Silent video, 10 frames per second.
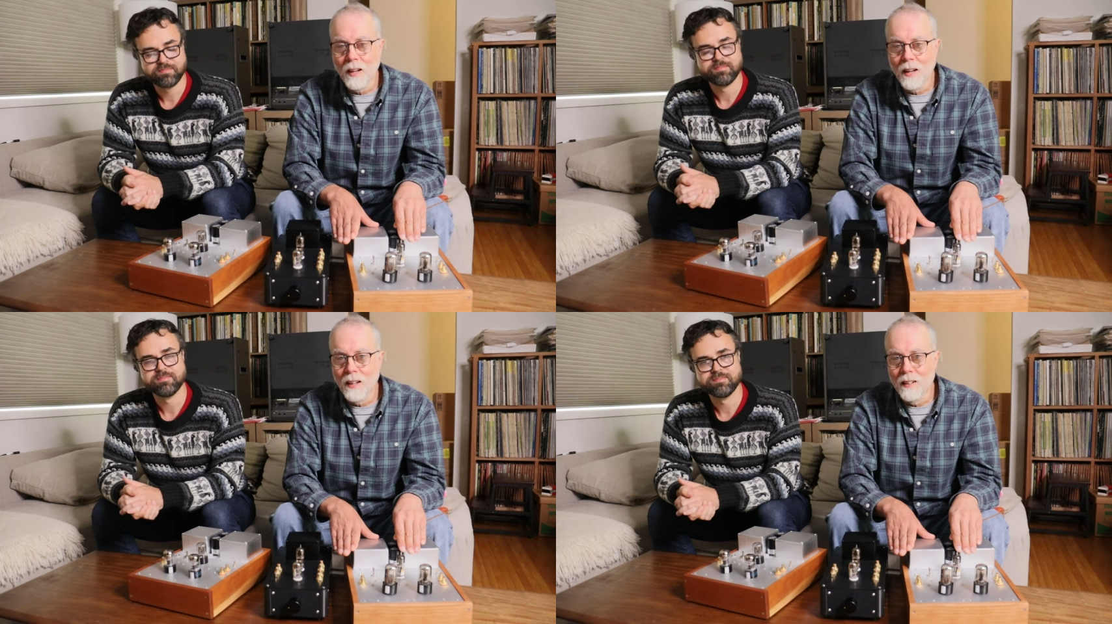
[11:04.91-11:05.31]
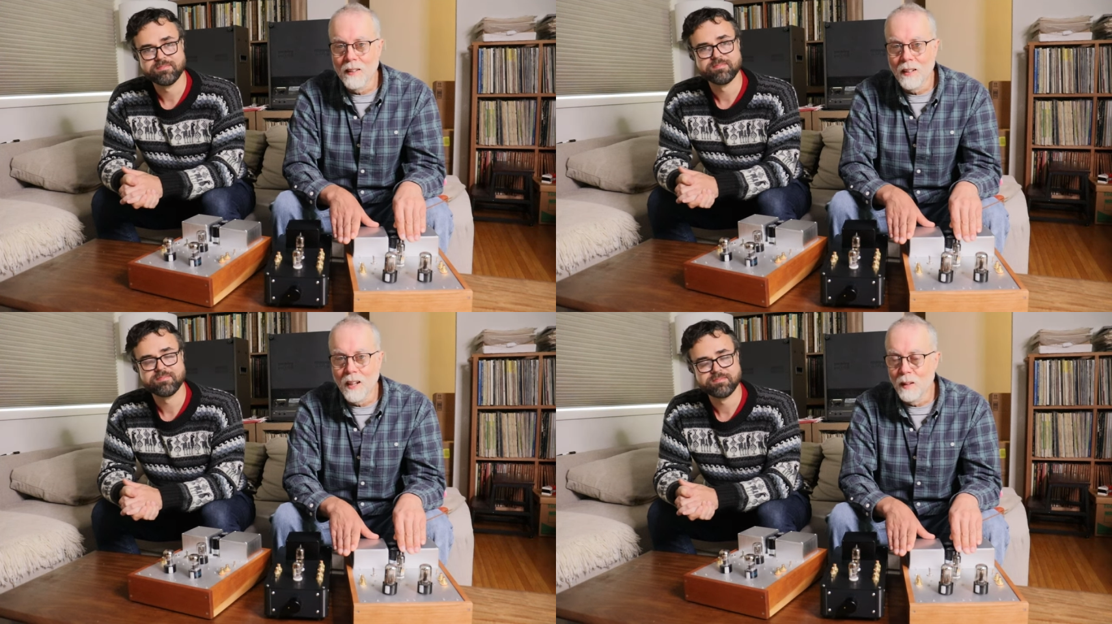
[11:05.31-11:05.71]

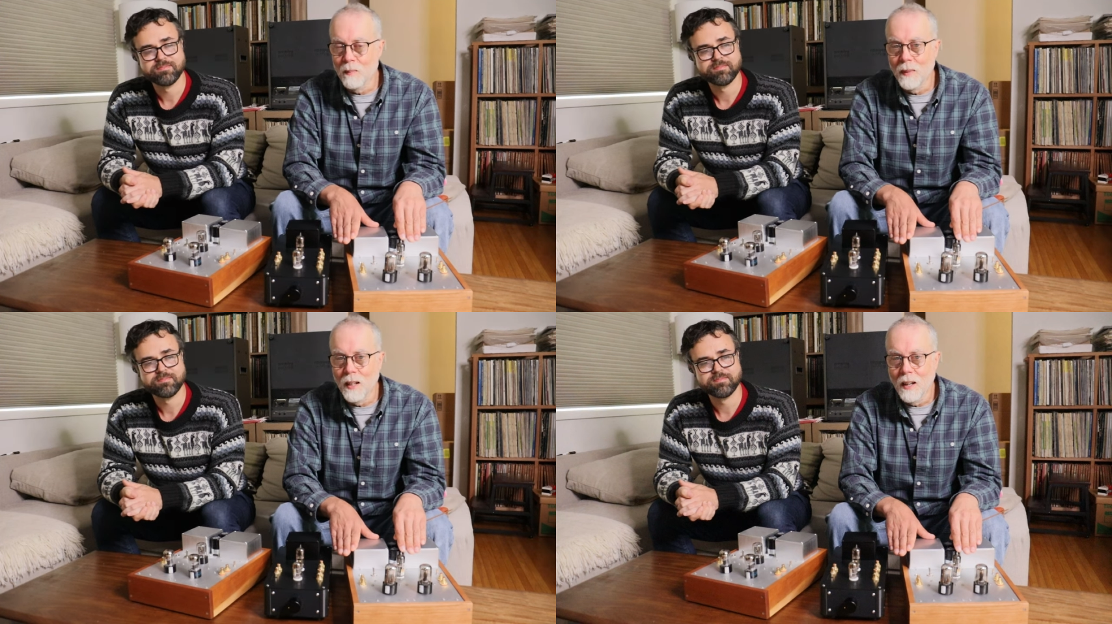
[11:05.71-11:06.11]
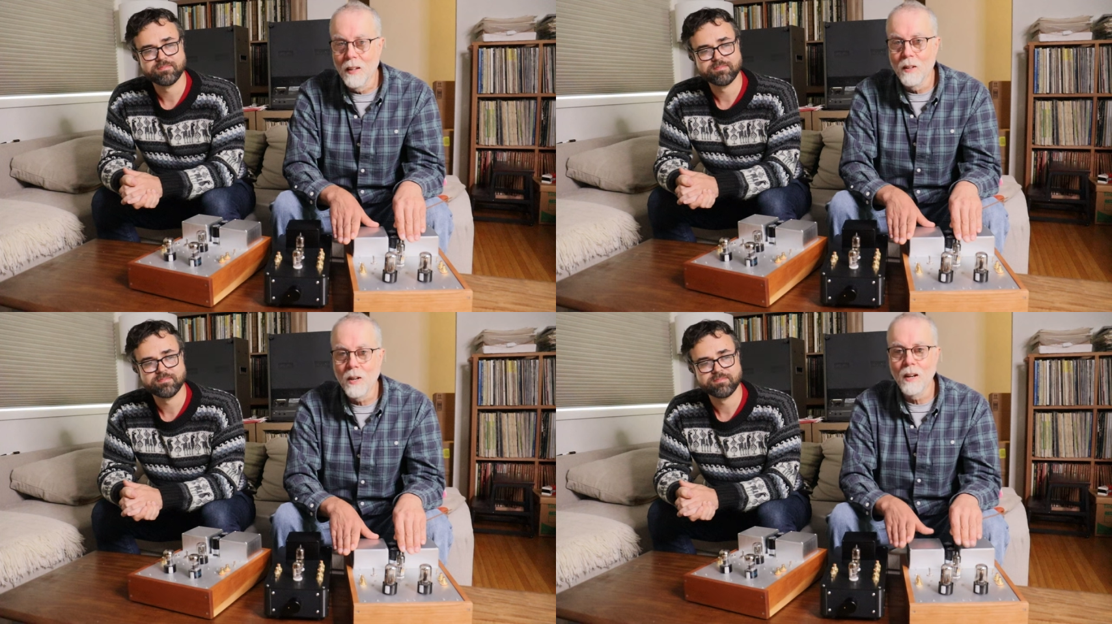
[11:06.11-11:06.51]
Speaker 1: And, um,
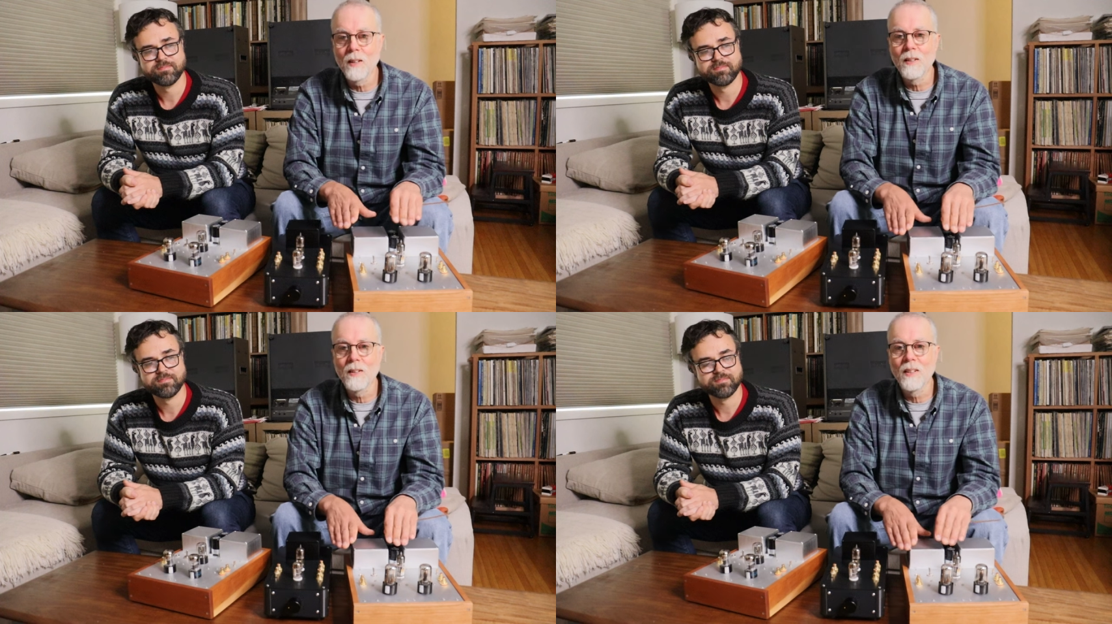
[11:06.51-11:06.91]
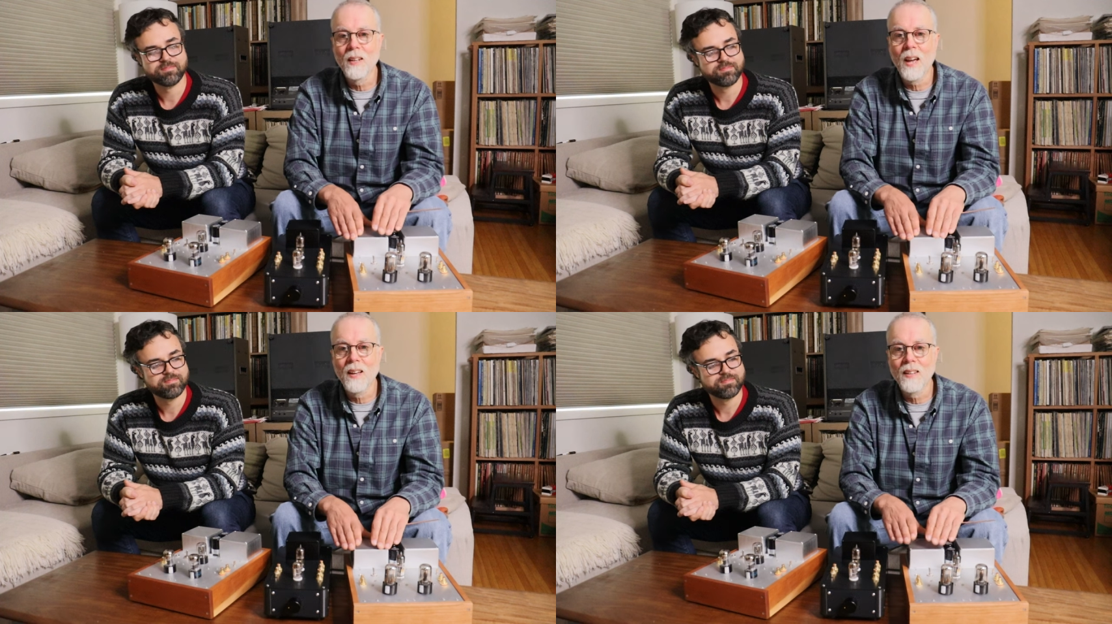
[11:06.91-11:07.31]
and then Charles
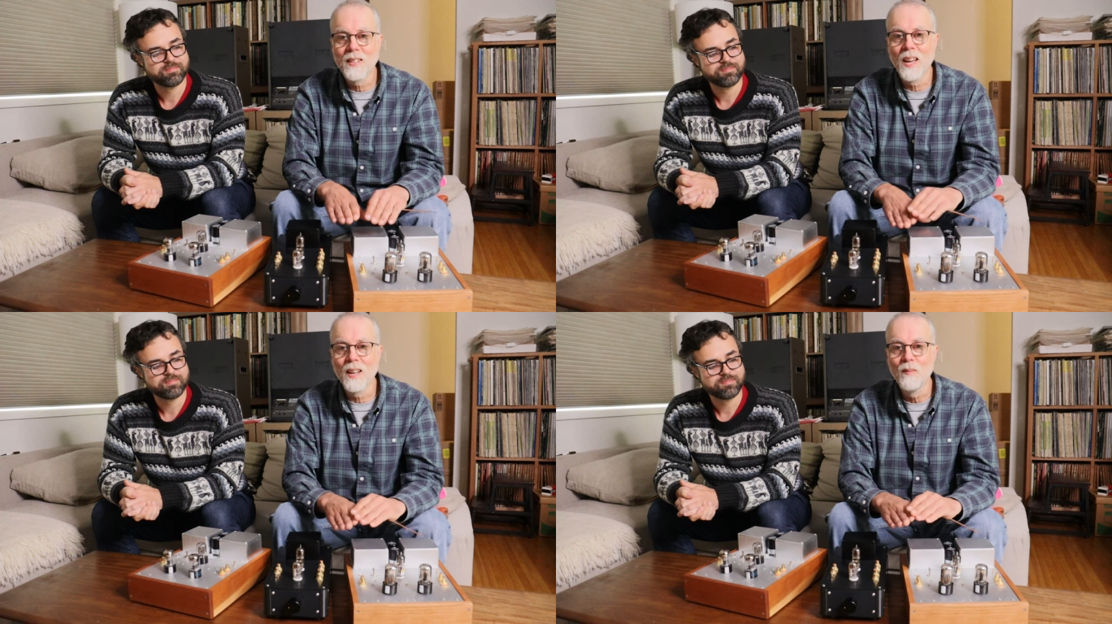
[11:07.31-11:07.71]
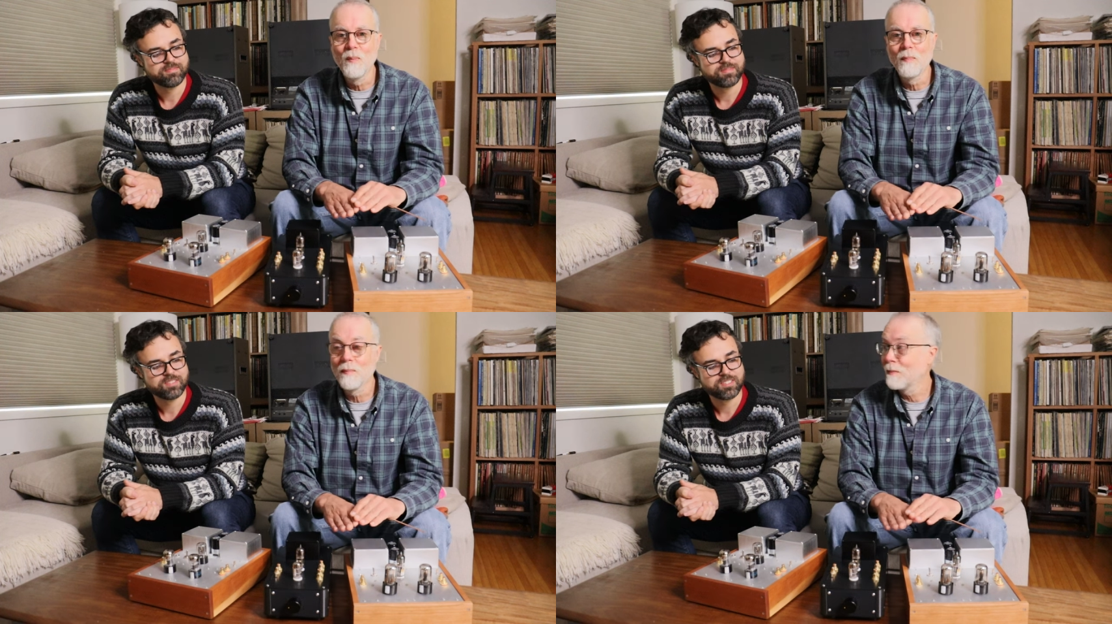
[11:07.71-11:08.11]

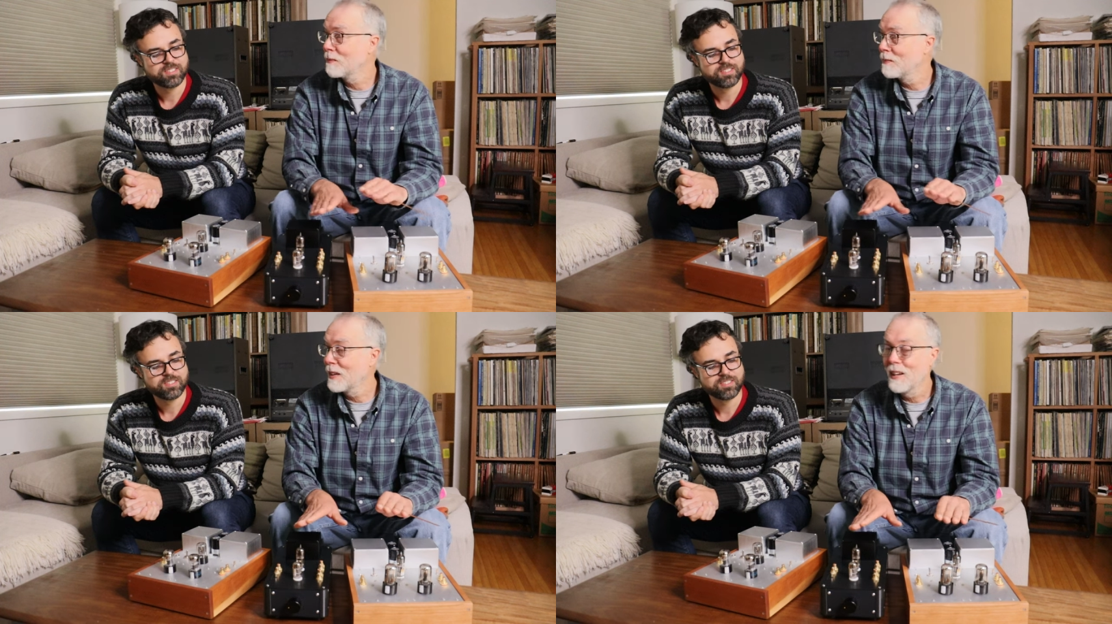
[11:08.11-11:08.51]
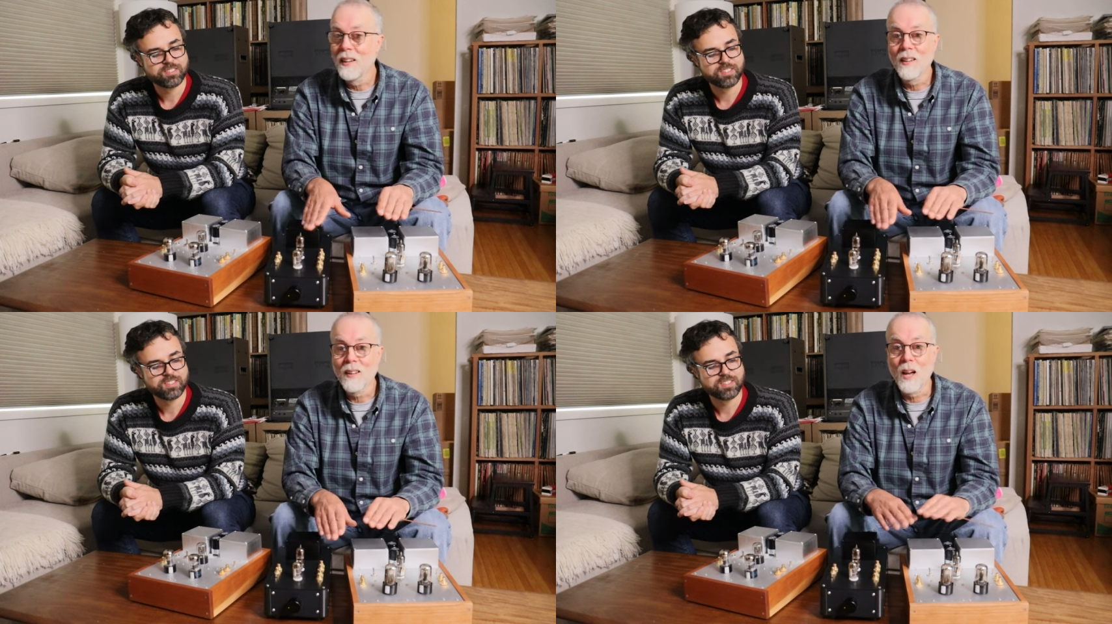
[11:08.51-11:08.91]
said,
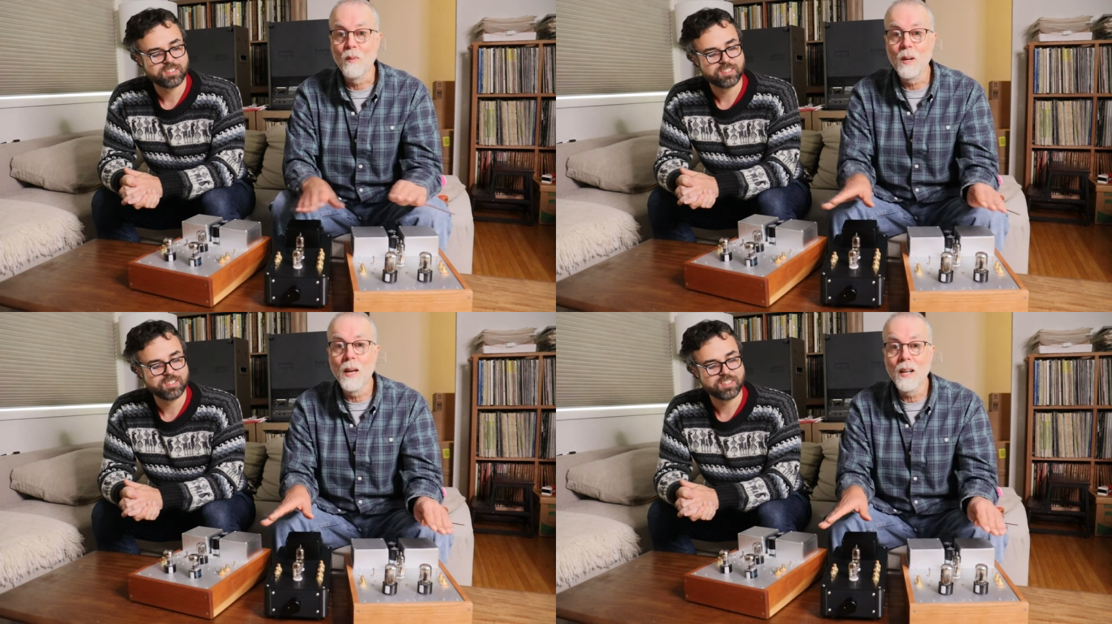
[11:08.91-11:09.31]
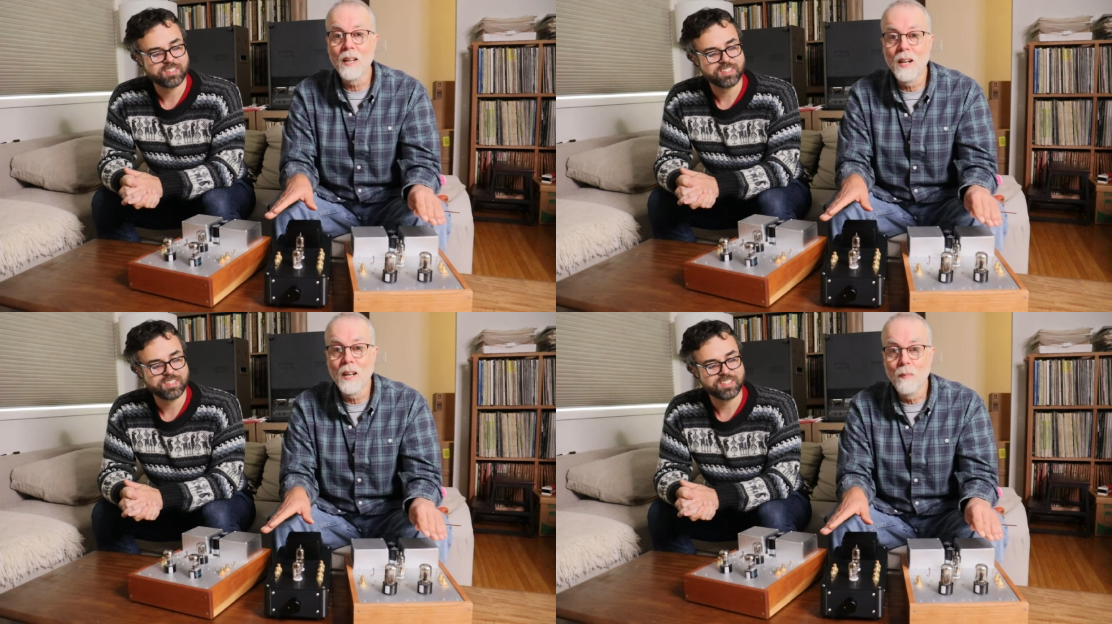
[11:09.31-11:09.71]
can we
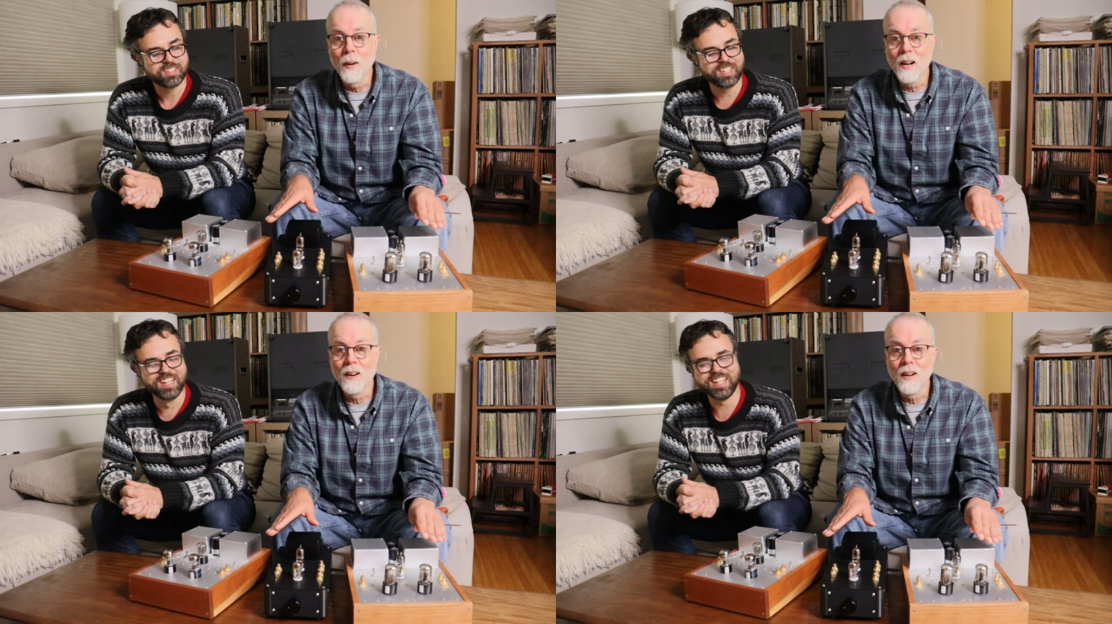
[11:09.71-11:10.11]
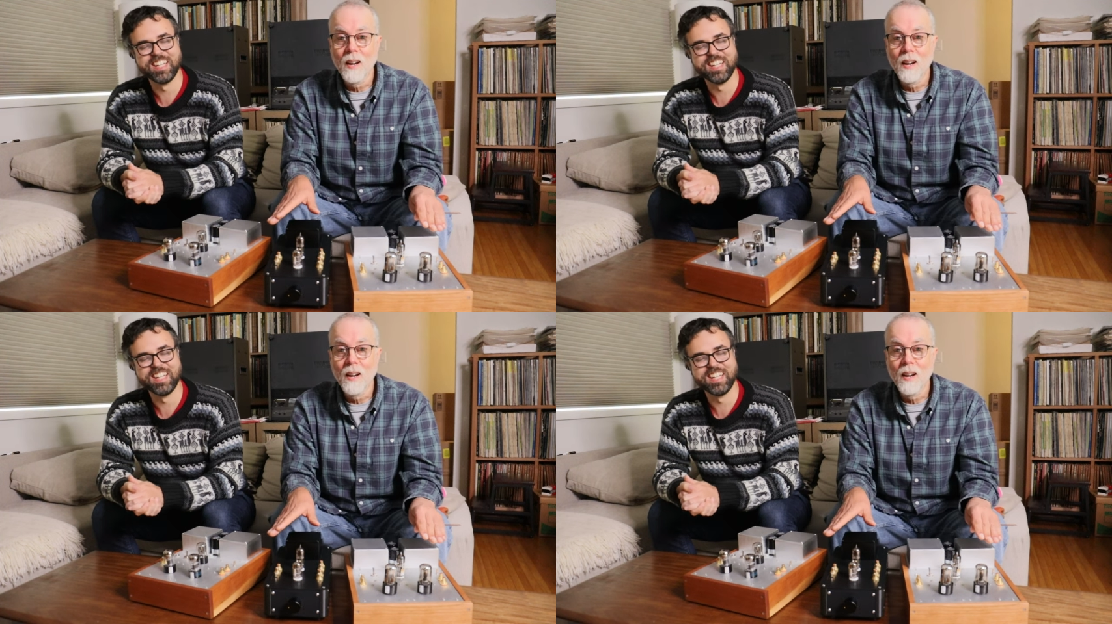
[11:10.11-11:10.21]
make it any better?